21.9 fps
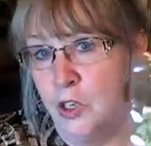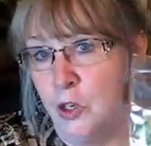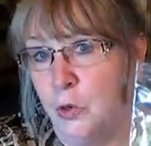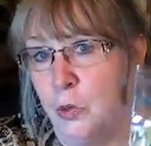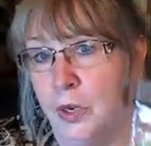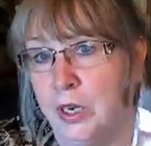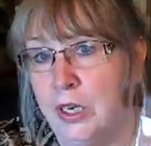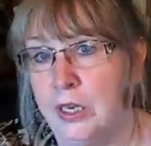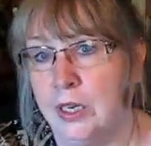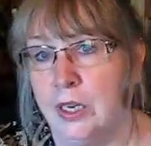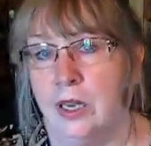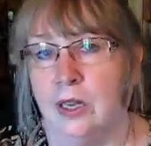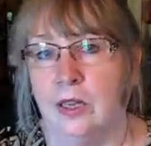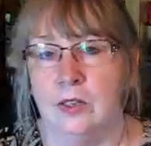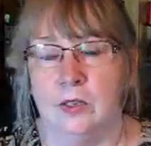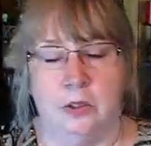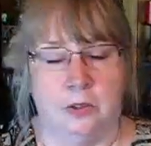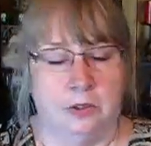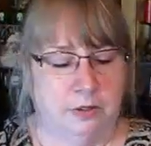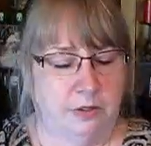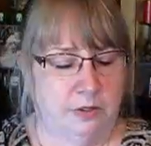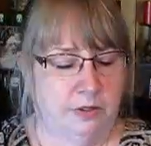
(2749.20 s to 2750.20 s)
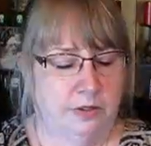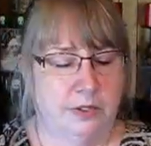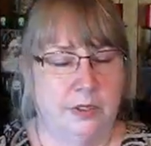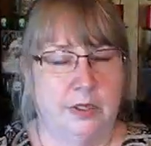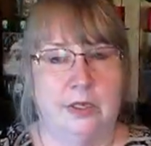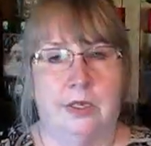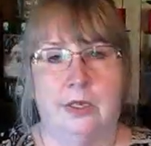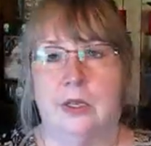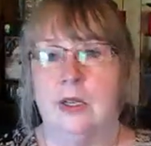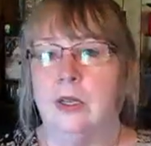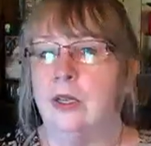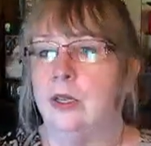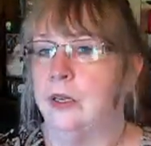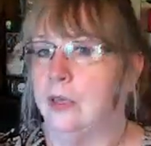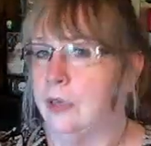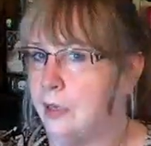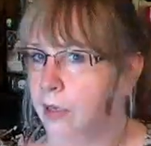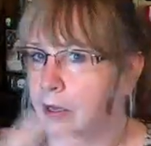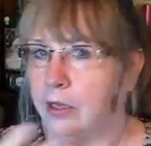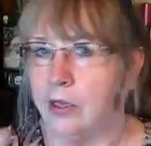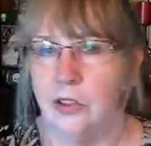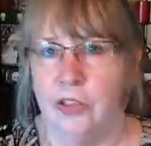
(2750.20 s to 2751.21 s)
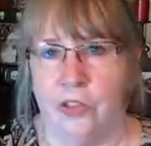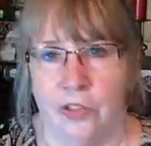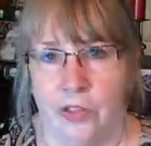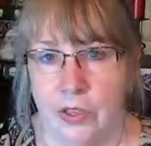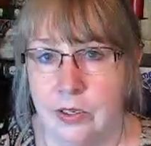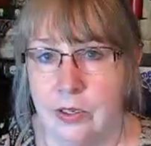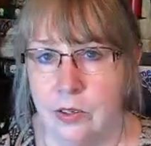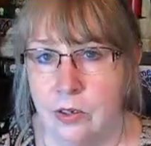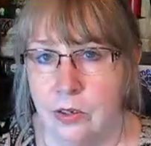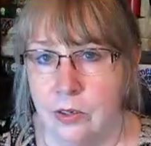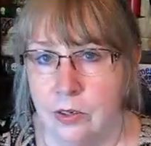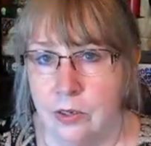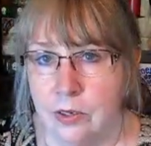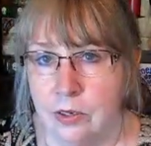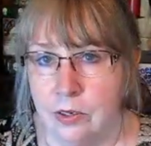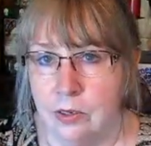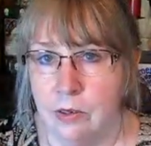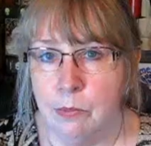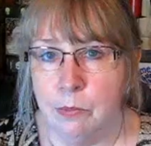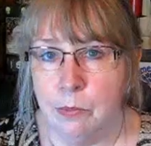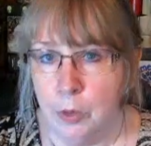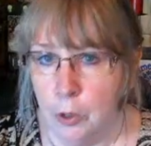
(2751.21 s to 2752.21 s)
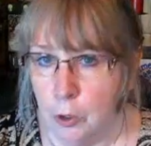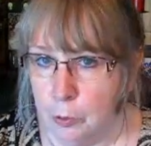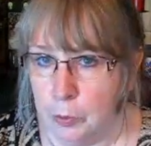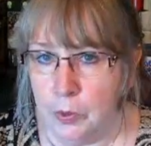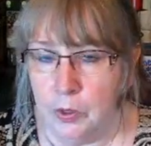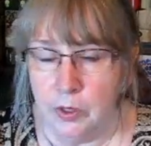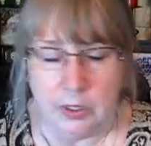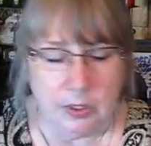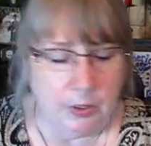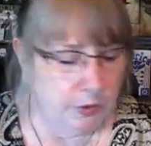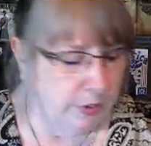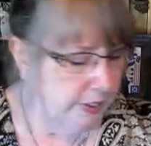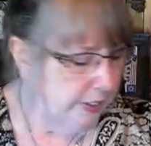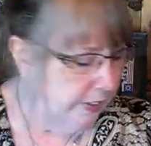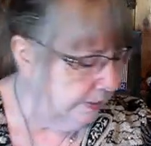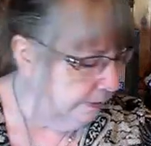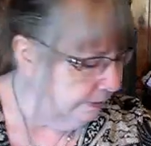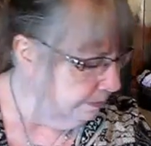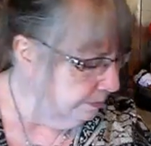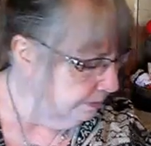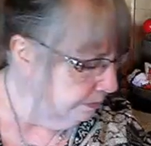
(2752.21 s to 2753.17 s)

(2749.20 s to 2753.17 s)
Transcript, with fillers: a green color, Thistles, purple and green,